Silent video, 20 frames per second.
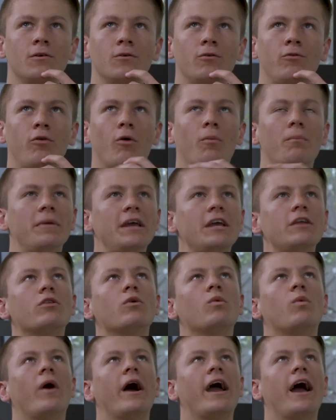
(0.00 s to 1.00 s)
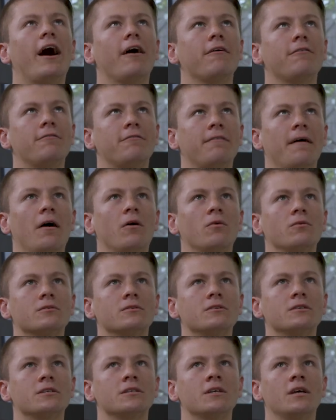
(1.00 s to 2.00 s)
for me, the way I
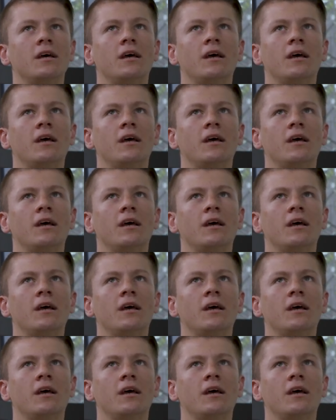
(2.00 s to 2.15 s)
found